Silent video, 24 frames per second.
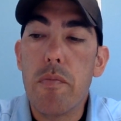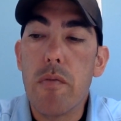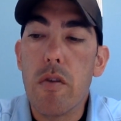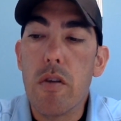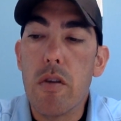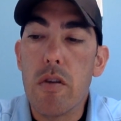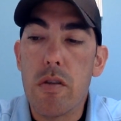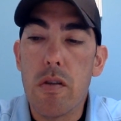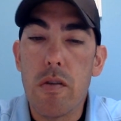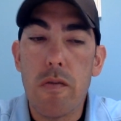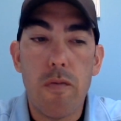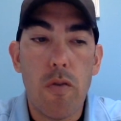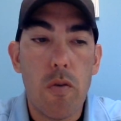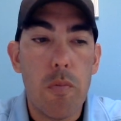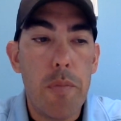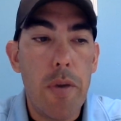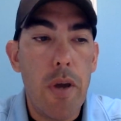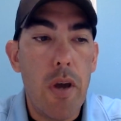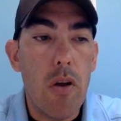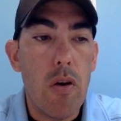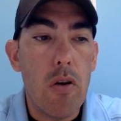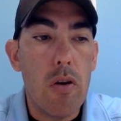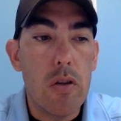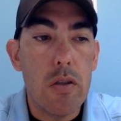This is
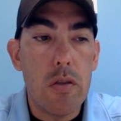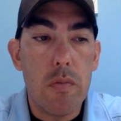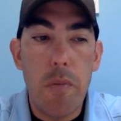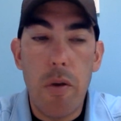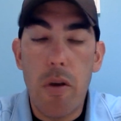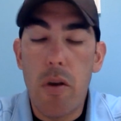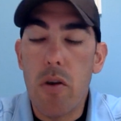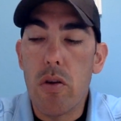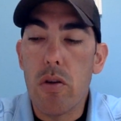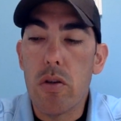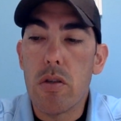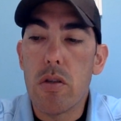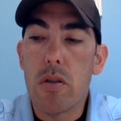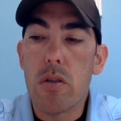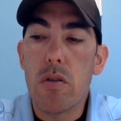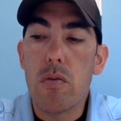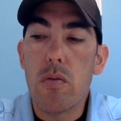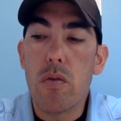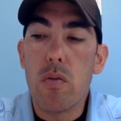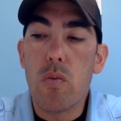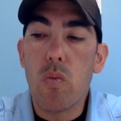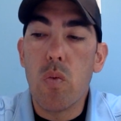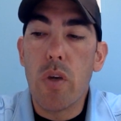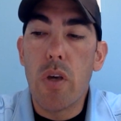for parents.
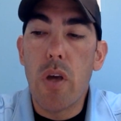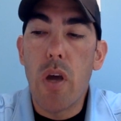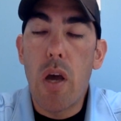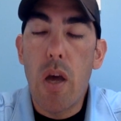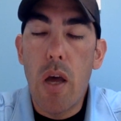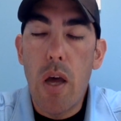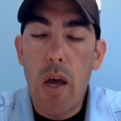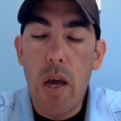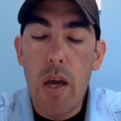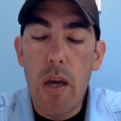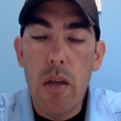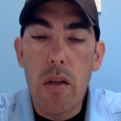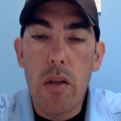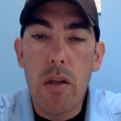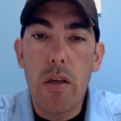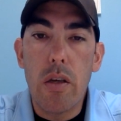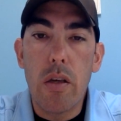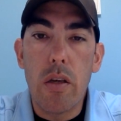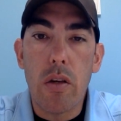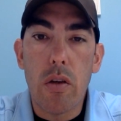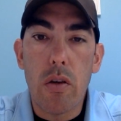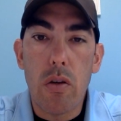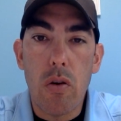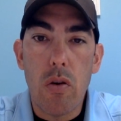Parents, we
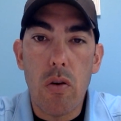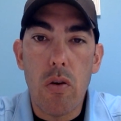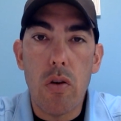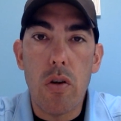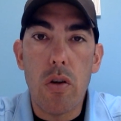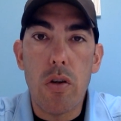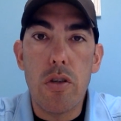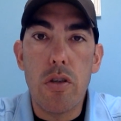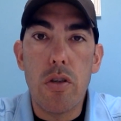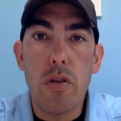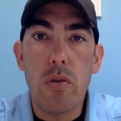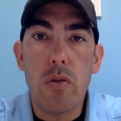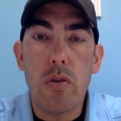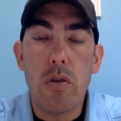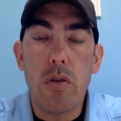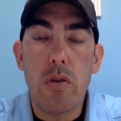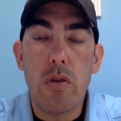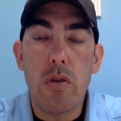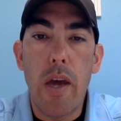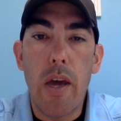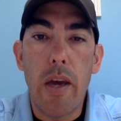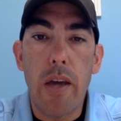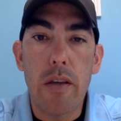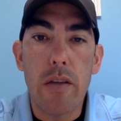highly encourage you
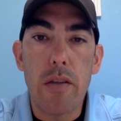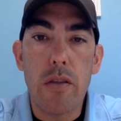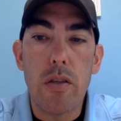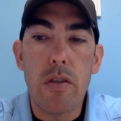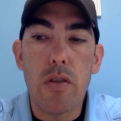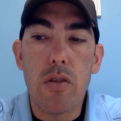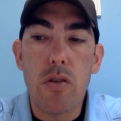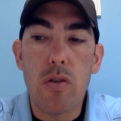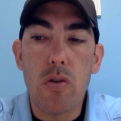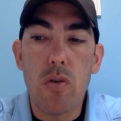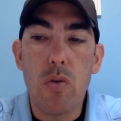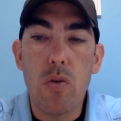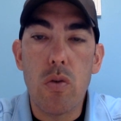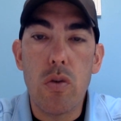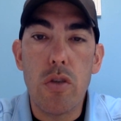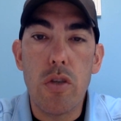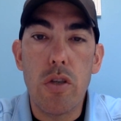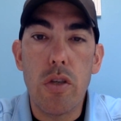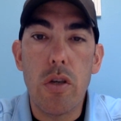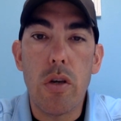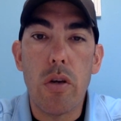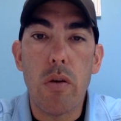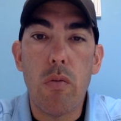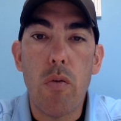to access
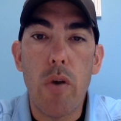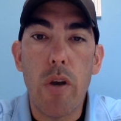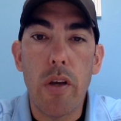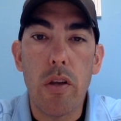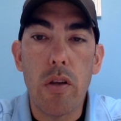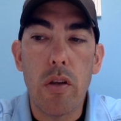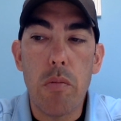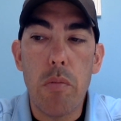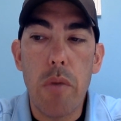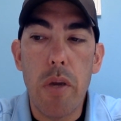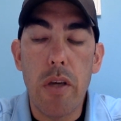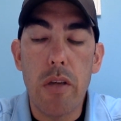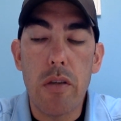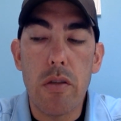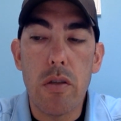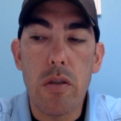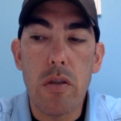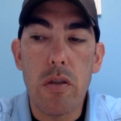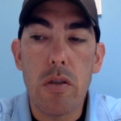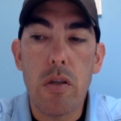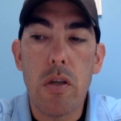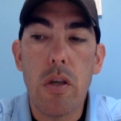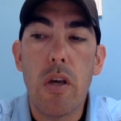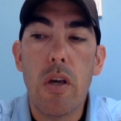Schoology on a regular
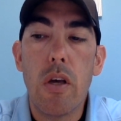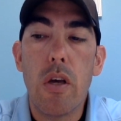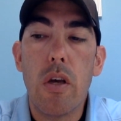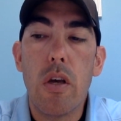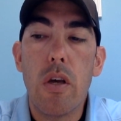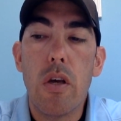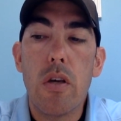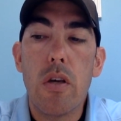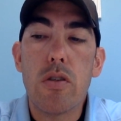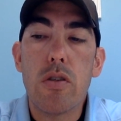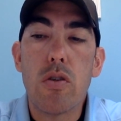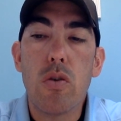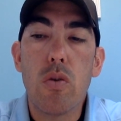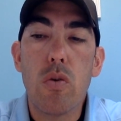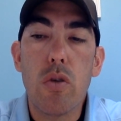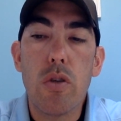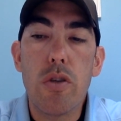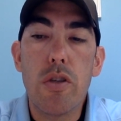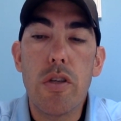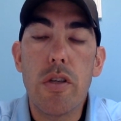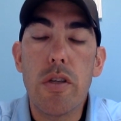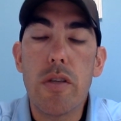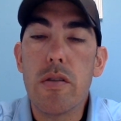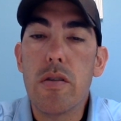basis.
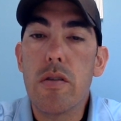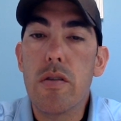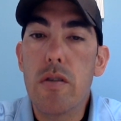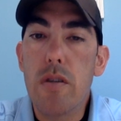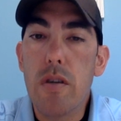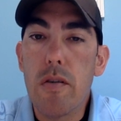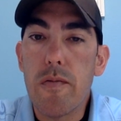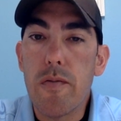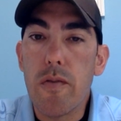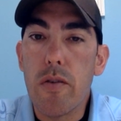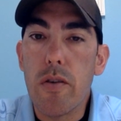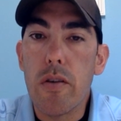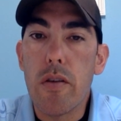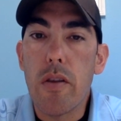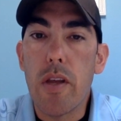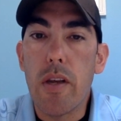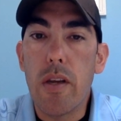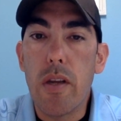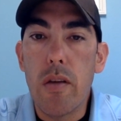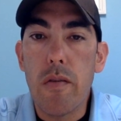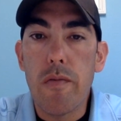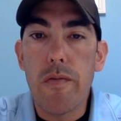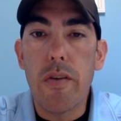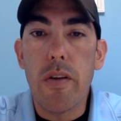Schoology is different
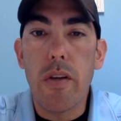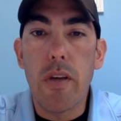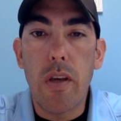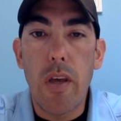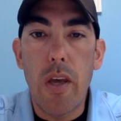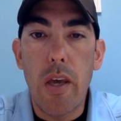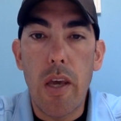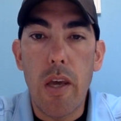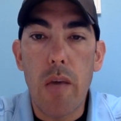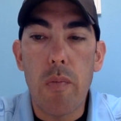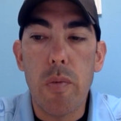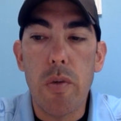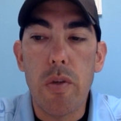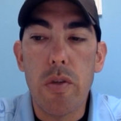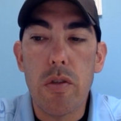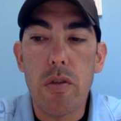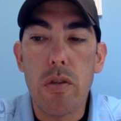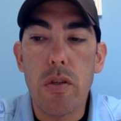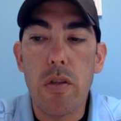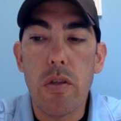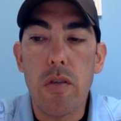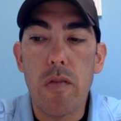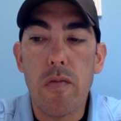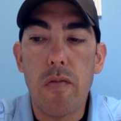than Infinite
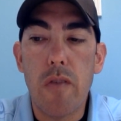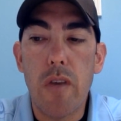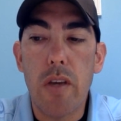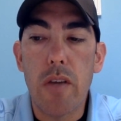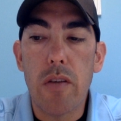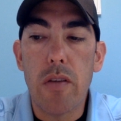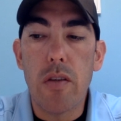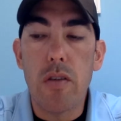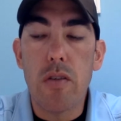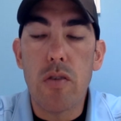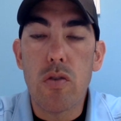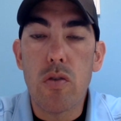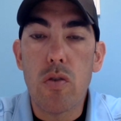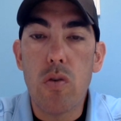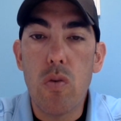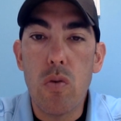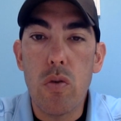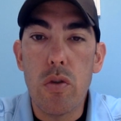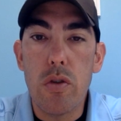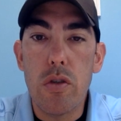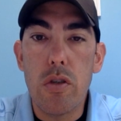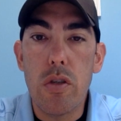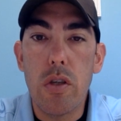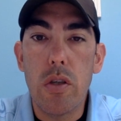Campus in the fact that
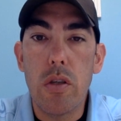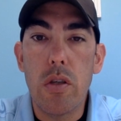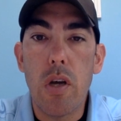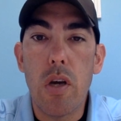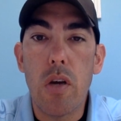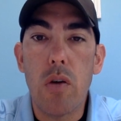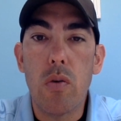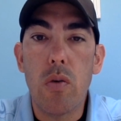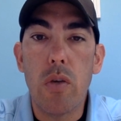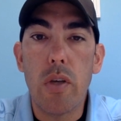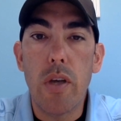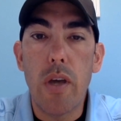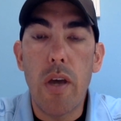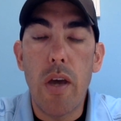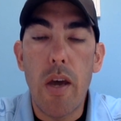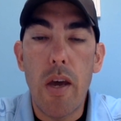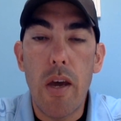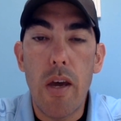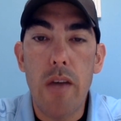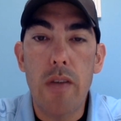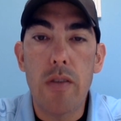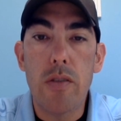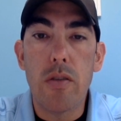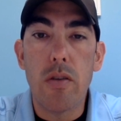Schoology not only
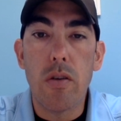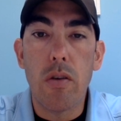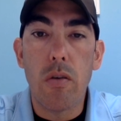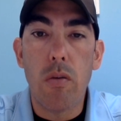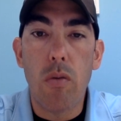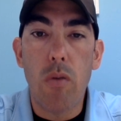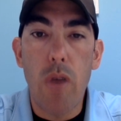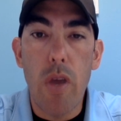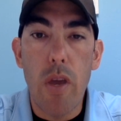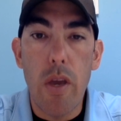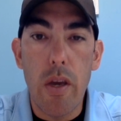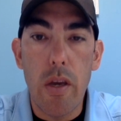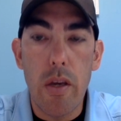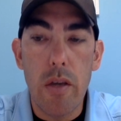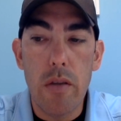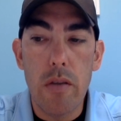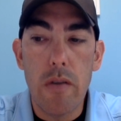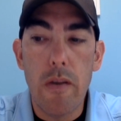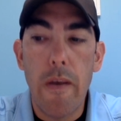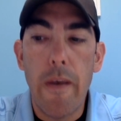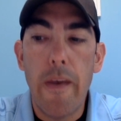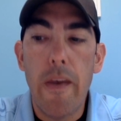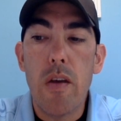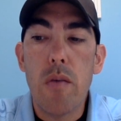has the
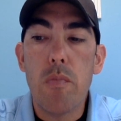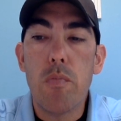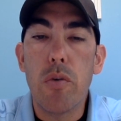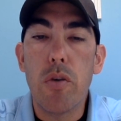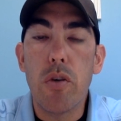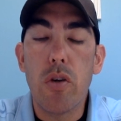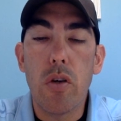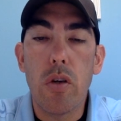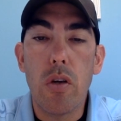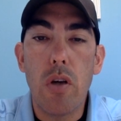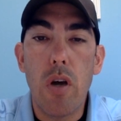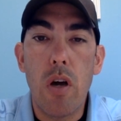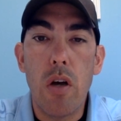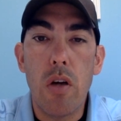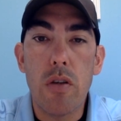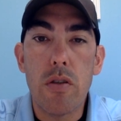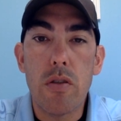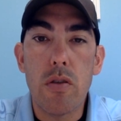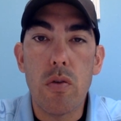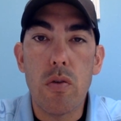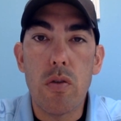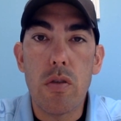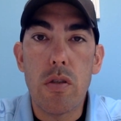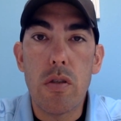grades, but you can
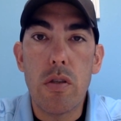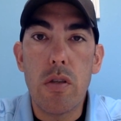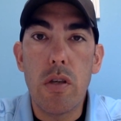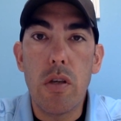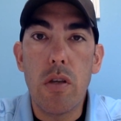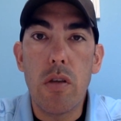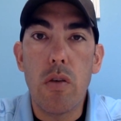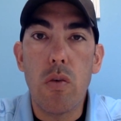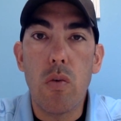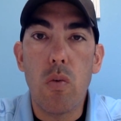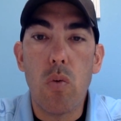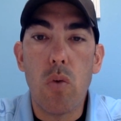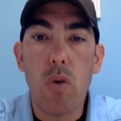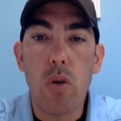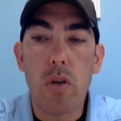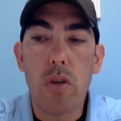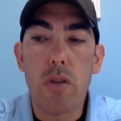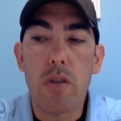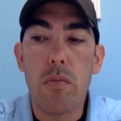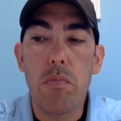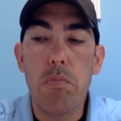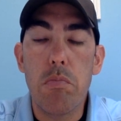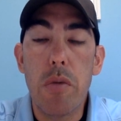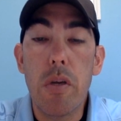also see the
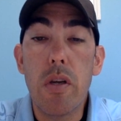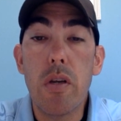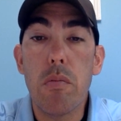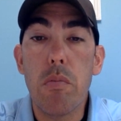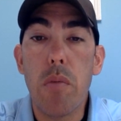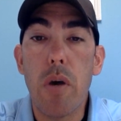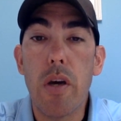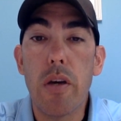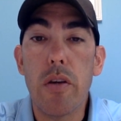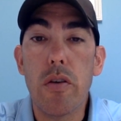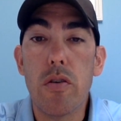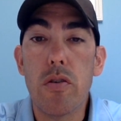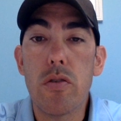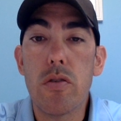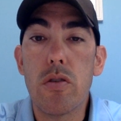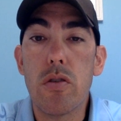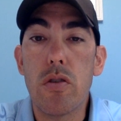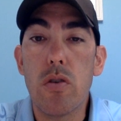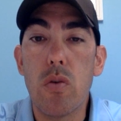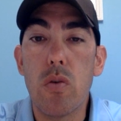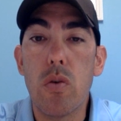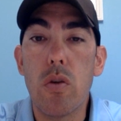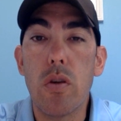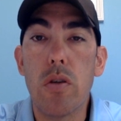work submitted by your
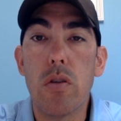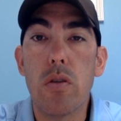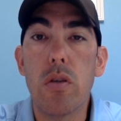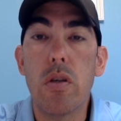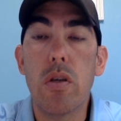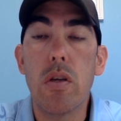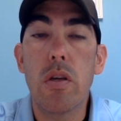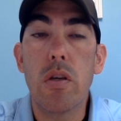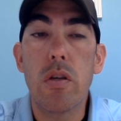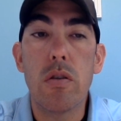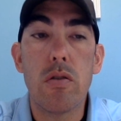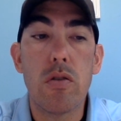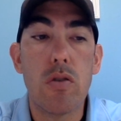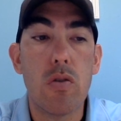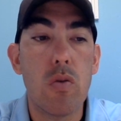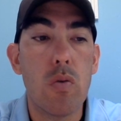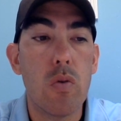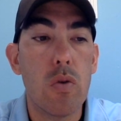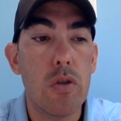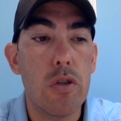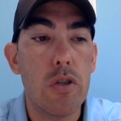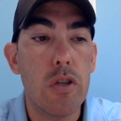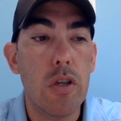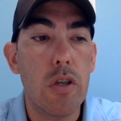student in
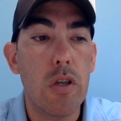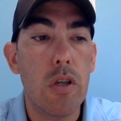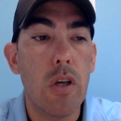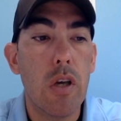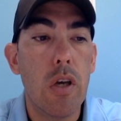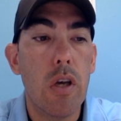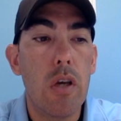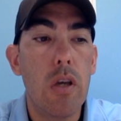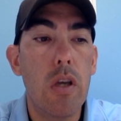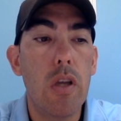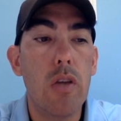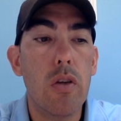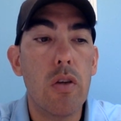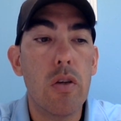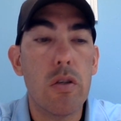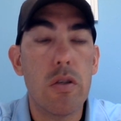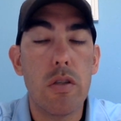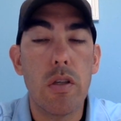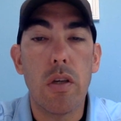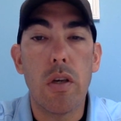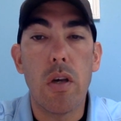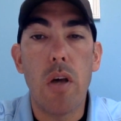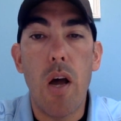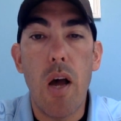Schoology, and you
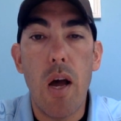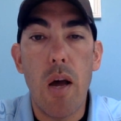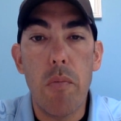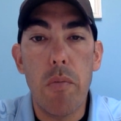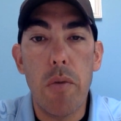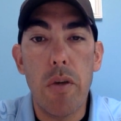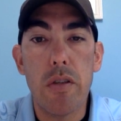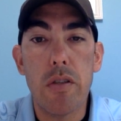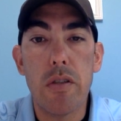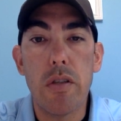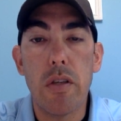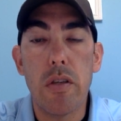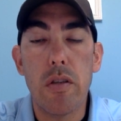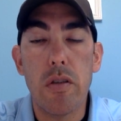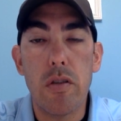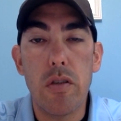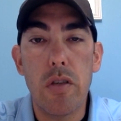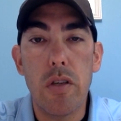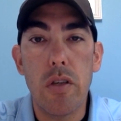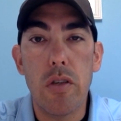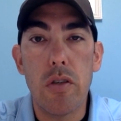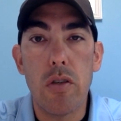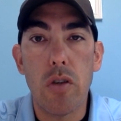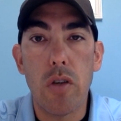can see comments that
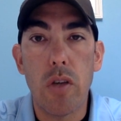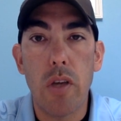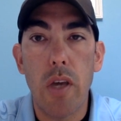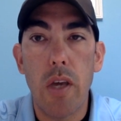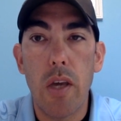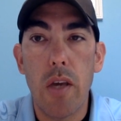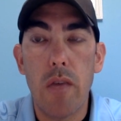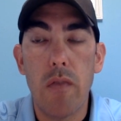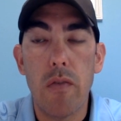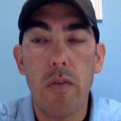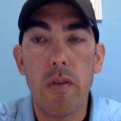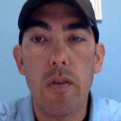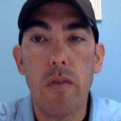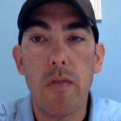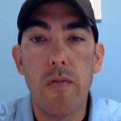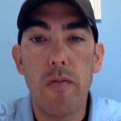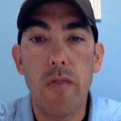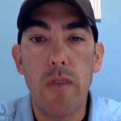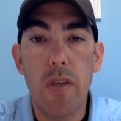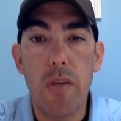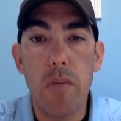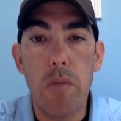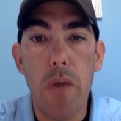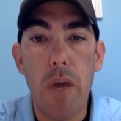the teacher gave and
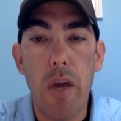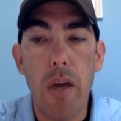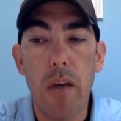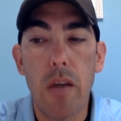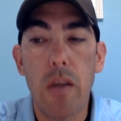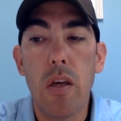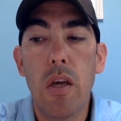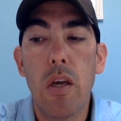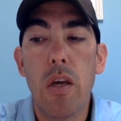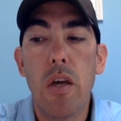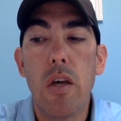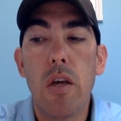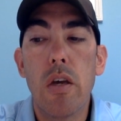the feedback.